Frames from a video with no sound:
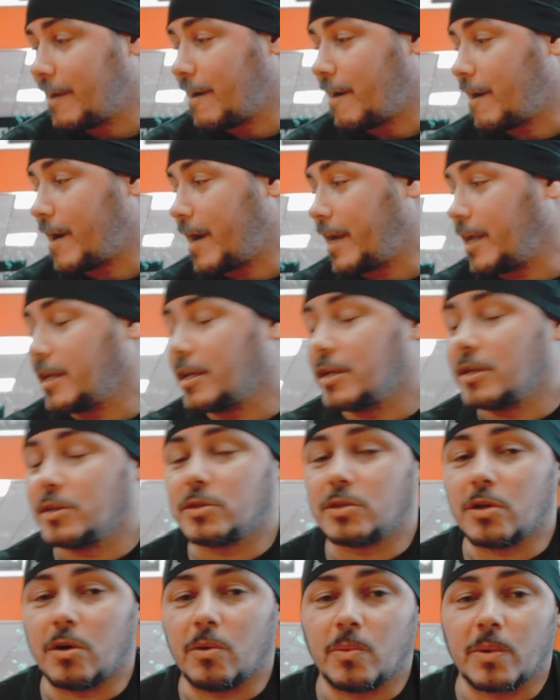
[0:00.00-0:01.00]
All right,
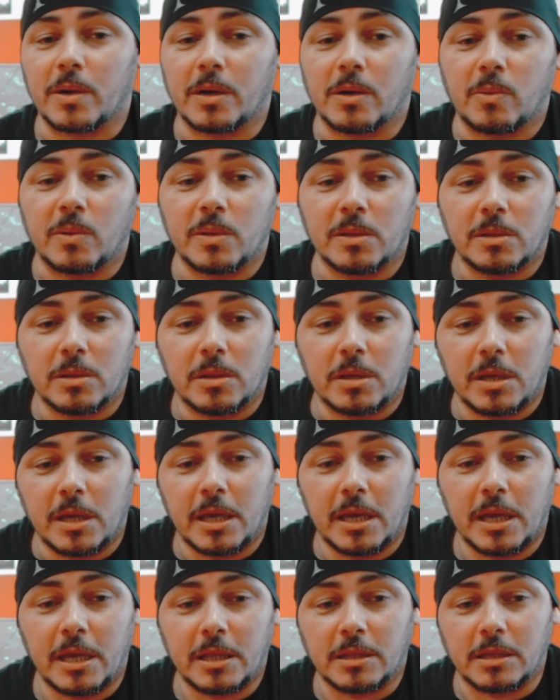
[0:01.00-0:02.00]
so we're going to
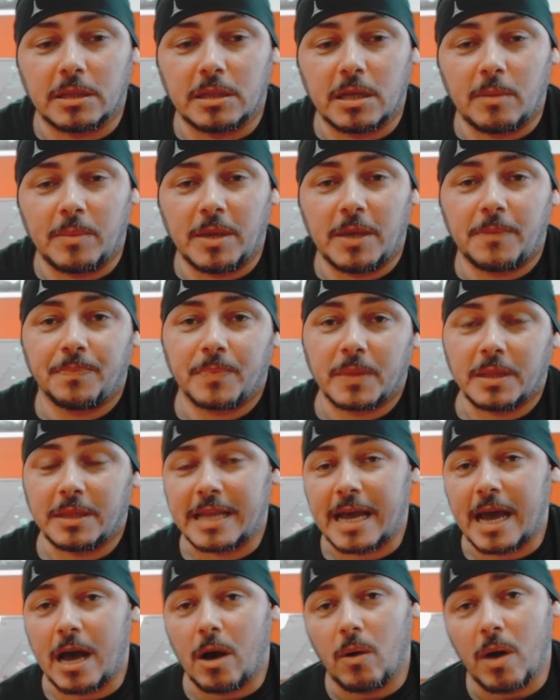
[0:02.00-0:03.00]
hit the dummy.
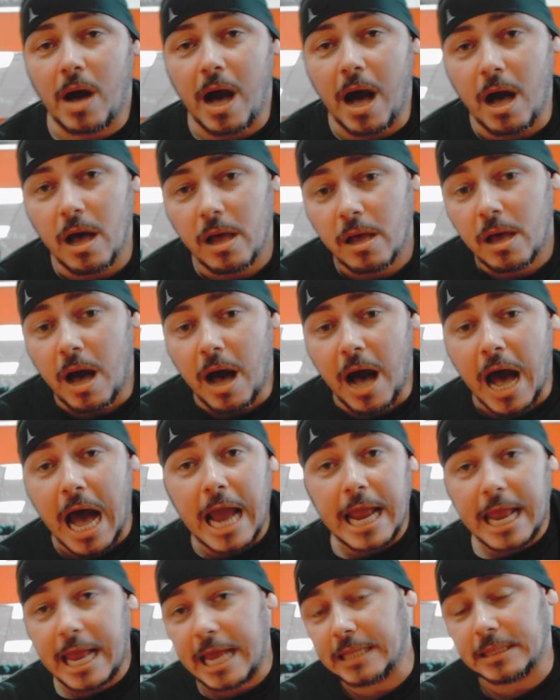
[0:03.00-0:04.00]
Now,
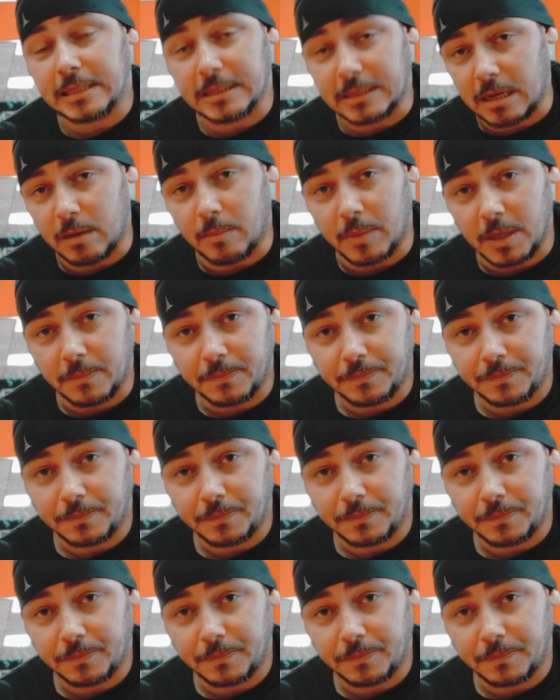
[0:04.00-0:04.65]
I hit the dummy.